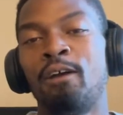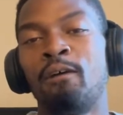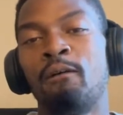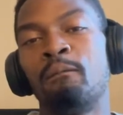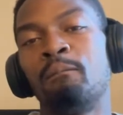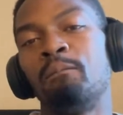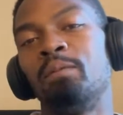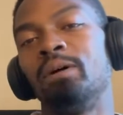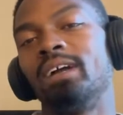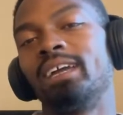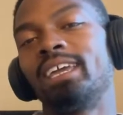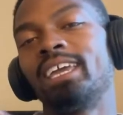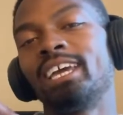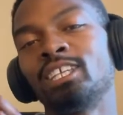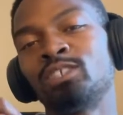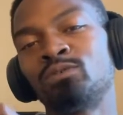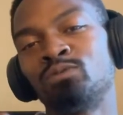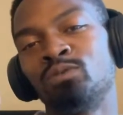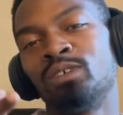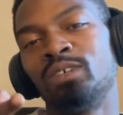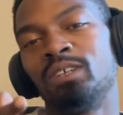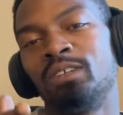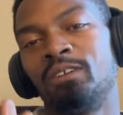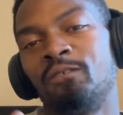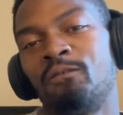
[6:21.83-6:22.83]
But guess
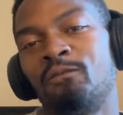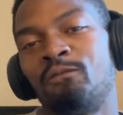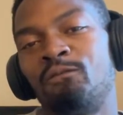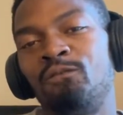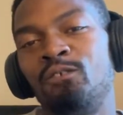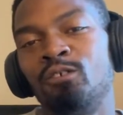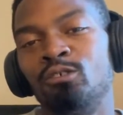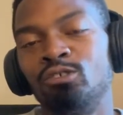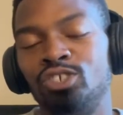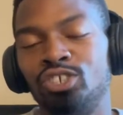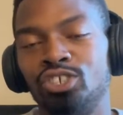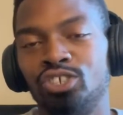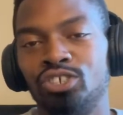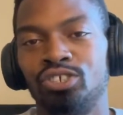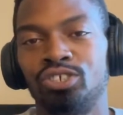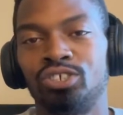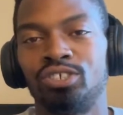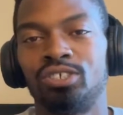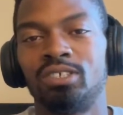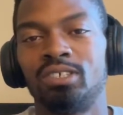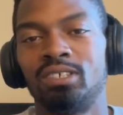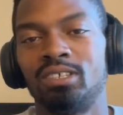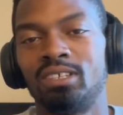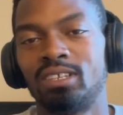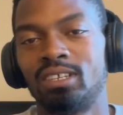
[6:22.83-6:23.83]
what
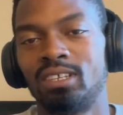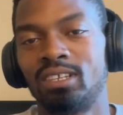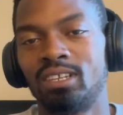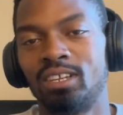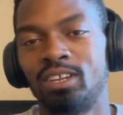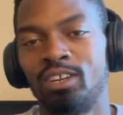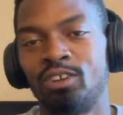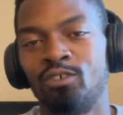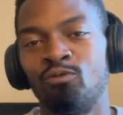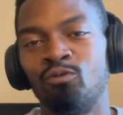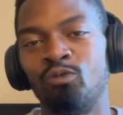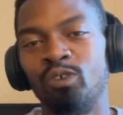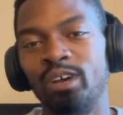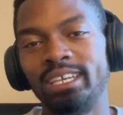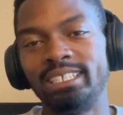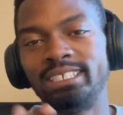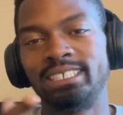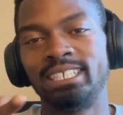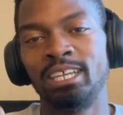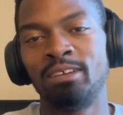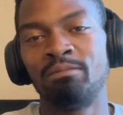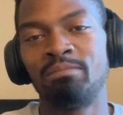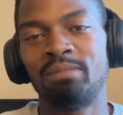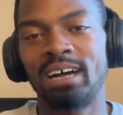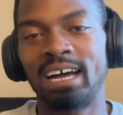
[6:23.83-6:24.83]
Future's
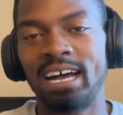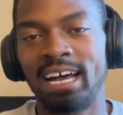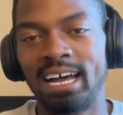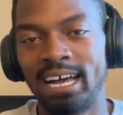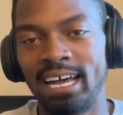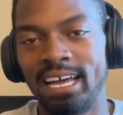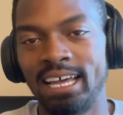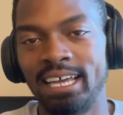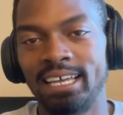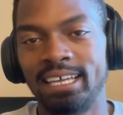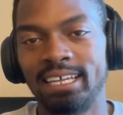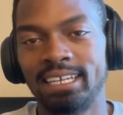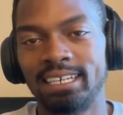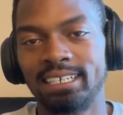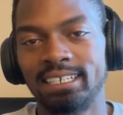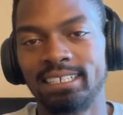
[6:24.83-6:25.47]
reasoning behind